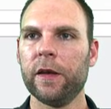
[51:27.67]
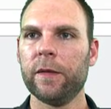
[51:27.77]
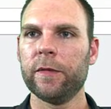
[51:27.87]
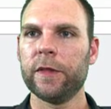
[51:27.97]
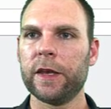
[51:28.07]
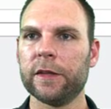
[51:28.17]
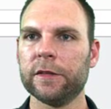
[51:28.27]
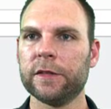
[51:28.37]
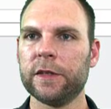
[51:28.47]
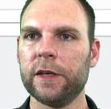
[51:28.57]
and they
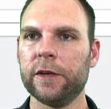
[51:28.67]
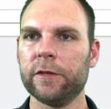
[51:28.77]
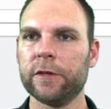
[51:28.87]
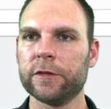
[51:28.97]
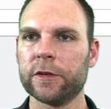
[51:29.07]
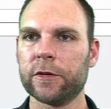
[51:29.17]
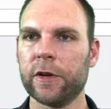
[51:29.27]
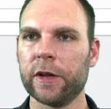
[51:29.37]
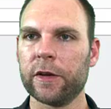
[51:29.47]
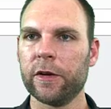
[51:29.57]
can see here there's
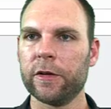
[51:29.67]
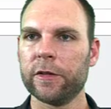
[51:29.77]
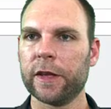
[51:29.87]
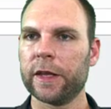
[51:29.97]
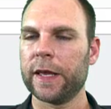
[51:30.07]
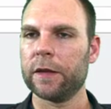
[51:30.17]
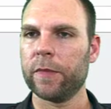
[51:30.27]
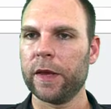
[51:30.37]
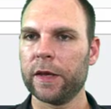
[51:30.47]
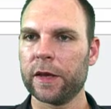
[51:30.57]
a credit card. They can
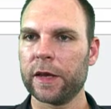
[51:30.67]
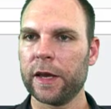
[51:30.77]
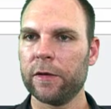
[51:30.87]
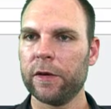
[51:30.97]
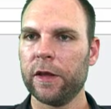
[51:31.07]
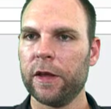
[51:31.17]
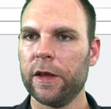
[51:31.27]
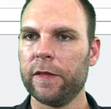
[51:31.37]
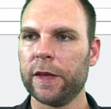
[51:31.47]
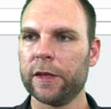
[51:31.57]
add a bank account,
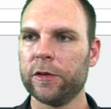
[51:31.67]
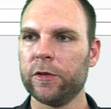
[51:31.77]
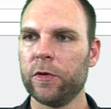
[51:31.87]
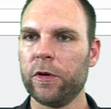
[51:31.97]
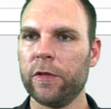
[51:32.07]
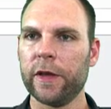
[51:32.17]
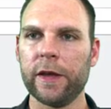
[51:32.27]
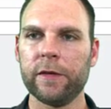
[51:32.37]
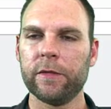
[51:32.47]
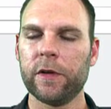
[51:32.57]
and they can do all
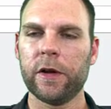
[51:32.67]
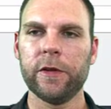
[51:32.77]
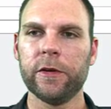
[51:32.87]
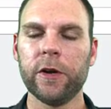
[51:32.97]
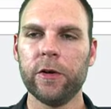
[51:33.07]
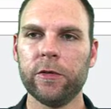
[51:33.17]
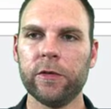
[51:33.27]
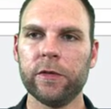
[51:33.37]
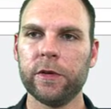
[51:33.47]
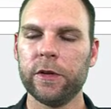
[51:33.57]
that on their
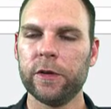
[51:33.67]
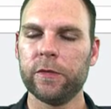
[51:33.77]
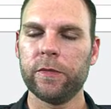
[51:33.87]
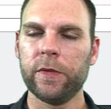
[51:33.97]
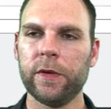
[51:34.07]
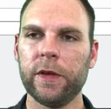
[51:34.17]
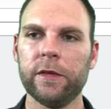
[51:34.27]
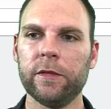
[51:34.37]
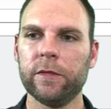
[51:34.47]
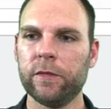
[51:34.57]
own,
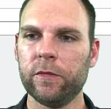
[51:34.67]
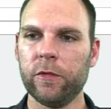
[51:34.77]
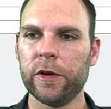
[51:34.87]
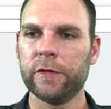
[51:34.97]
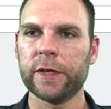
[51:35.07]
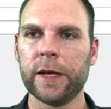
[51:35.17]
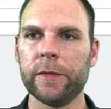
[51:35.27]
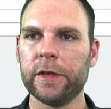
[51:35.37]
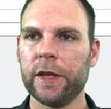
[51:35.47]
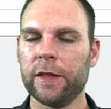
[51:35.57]
in whatever
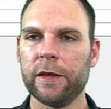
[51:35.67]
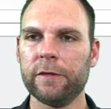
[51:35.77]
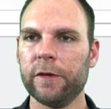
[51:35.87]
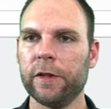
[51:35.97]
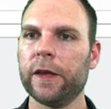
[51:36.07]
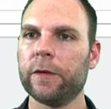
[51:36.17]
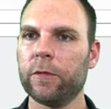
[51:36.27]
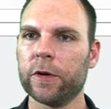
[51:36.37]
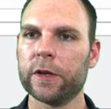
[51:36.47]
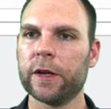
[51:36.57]
time of day they feel
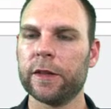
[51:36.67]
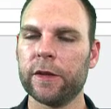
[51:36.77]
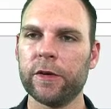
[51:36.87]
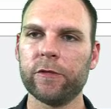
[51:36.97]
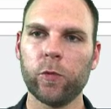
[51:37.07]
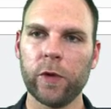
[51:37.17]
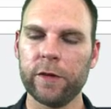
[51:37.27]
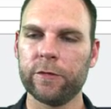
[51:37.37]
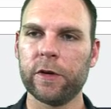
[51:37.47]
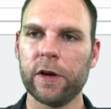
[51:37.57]
like working on it. They don't have to
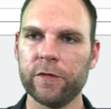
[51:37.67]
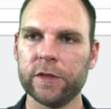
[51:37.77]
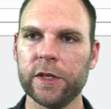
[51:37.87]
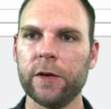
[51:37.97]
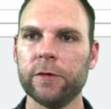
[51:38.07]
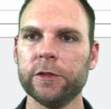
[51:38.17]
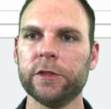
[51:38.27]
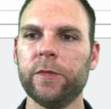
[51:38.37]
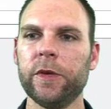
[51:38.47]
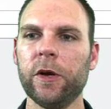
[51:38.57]
wait for office
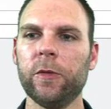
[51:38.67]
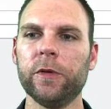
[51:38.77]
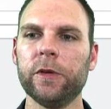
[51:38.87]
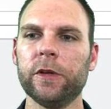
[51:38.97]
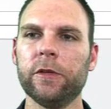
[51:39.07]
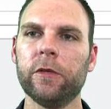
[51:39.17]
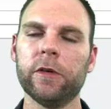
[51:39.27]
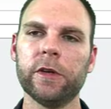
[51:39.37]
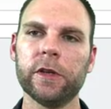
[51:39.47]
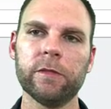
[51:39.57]
hours to be open
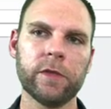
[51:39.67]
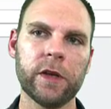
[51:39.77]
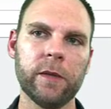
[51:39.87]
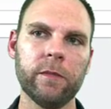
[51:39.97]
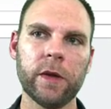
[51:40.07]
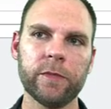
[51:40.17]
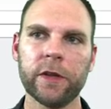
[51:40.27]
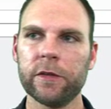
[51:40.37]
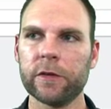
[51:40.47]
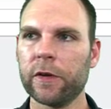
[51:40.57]
in order to come
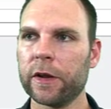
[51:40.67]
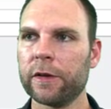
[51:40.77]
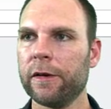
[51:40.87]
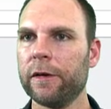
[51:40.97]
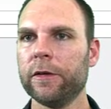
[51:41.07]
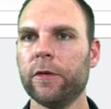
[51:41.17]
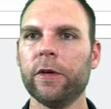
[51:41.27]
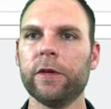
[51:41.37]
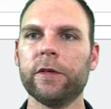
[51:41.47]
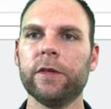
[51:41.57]
update their credit
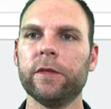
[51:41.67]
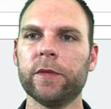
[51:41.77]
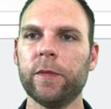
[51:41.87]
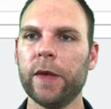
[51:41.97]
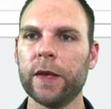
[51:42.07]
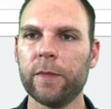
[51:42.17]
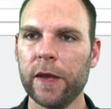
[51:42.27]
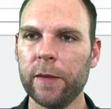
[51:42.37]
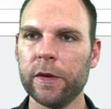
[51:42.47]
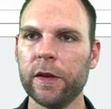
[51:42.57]
card or to
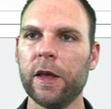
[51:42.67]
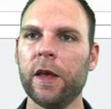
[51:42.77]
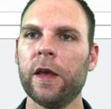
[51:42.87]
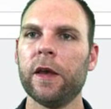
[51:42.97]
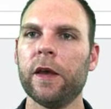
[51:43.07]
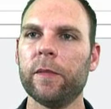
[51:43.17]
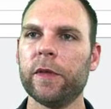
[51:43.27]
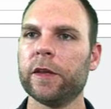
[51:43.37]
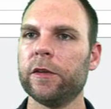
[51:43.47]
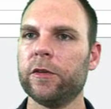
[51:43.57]
make a payment.
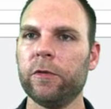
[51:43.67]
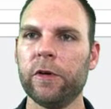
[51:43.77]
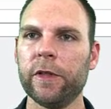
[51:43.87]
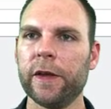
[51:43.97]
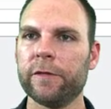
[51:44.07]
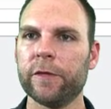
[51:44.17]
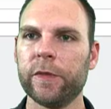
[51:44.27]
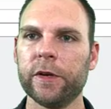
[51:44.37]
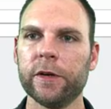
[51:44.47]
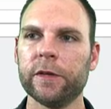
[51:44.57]
They can do all
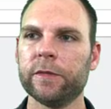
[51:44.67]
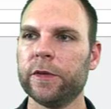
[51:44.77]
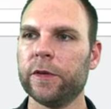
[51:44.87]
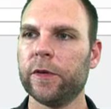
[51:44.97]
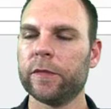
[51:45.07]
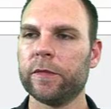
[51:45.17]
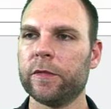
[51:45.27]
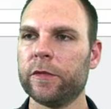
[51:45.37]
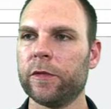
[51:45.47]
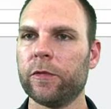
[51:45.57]
that from here, at
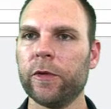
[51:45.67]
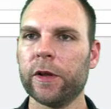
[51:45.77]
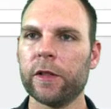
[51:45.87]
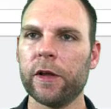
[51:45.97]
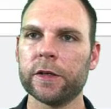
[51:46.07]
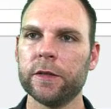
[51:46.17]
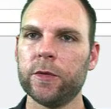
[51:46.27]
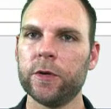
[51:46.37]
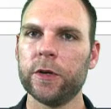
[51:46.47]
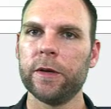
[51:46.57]
3
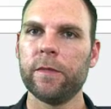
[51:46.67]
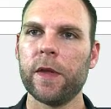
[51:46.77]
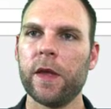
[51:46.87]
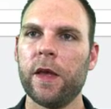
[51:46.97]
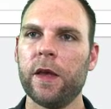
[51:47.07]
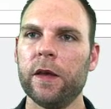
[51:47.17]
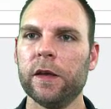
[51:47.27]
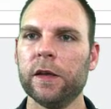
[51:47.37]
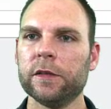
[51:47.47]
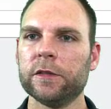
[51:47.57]
o'clock in the morning.
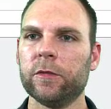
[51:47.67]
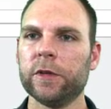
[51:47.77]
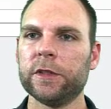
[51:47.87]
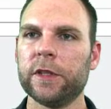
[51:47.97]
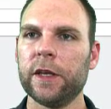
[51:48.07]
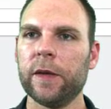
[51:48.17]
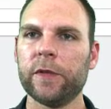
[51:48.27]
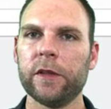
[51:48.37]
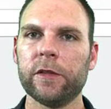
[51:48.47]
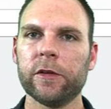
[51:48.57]
So once
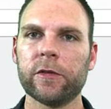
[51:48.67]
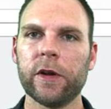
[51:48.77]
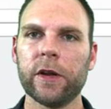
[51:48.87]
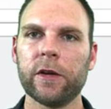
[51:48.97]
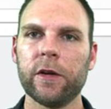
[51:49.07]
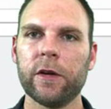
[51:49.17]
they update their credit